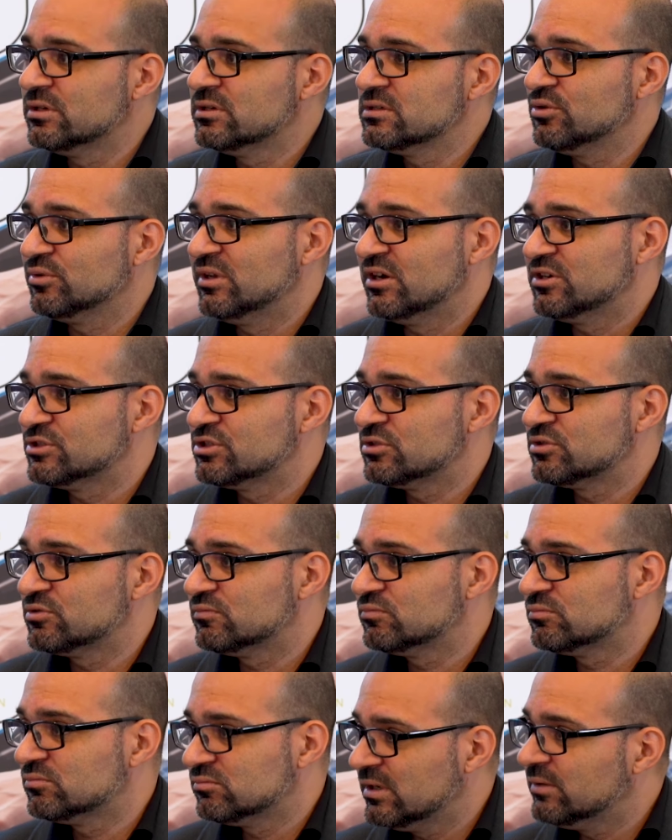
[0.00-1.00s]
So there's
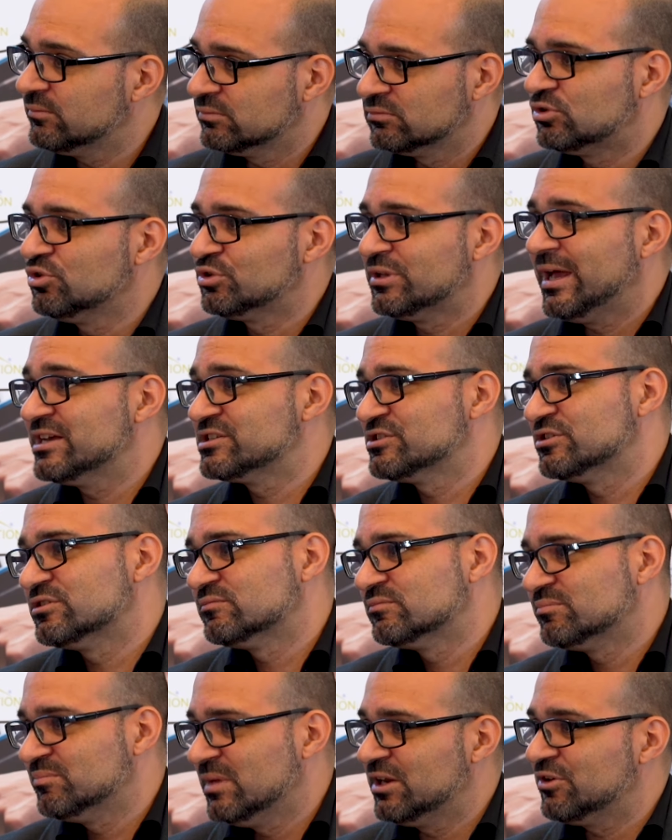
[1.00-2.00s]

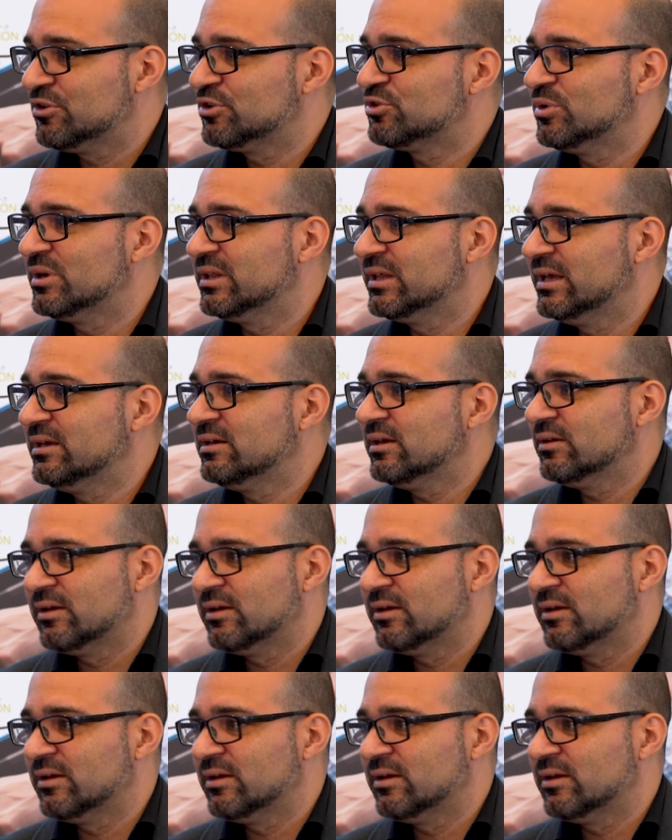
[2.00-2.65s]
2,000-meter drilling,